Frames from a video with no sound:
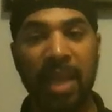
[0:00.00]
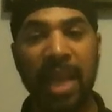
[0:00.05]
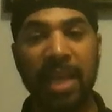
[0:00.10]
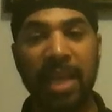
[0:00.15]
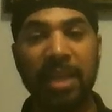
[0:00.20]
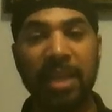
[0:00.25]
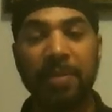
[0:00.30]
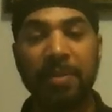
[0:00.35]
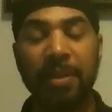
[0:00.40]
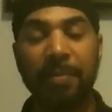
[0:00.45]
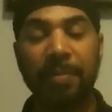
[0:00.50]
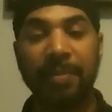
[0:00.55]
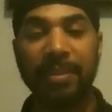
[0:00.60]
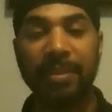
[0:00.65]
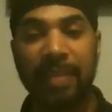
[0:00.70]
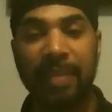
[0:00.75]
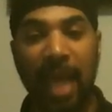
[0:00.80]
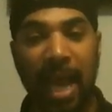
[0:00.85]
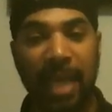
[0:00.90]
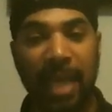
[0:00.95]
And if the
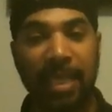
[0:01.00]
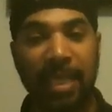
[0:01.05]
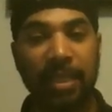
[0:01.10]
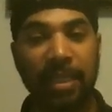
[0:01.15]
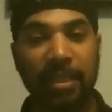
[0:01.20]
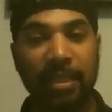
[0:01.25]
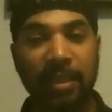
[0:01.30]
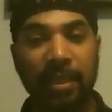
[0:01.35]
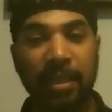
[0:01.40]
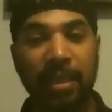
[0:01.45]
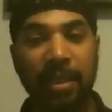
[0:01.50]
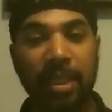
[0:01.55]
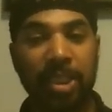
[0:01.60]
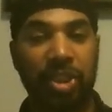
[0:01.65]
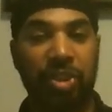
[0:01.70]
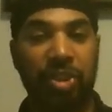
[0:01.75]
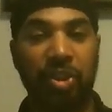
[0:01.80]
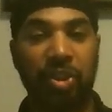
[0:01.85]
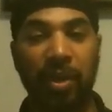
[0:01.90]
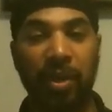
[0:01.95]
Messiah
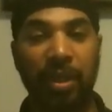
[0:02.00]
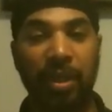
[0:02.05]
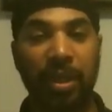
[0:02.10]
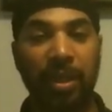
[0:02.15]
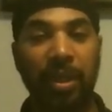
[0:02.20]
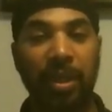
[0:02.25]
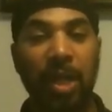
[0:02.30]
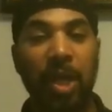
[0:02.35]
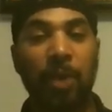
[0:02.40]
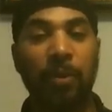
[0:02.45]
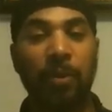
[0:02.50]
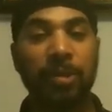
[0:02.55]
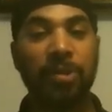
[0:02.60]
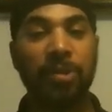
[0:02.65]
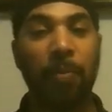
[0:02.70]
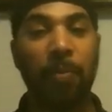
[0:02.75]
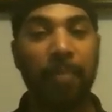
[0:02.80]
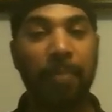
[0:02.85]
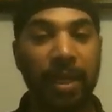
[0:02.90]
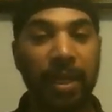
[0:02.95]
surely was
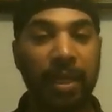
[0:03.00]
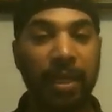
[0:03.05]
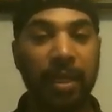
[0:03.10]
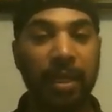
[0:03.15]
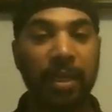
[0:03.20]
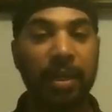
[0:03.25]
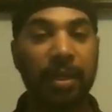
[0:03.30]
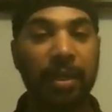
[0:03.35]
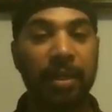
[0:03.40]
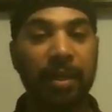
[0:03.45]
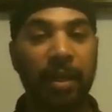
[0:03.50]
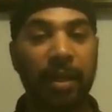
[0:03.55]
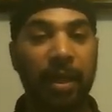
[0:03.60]
obedient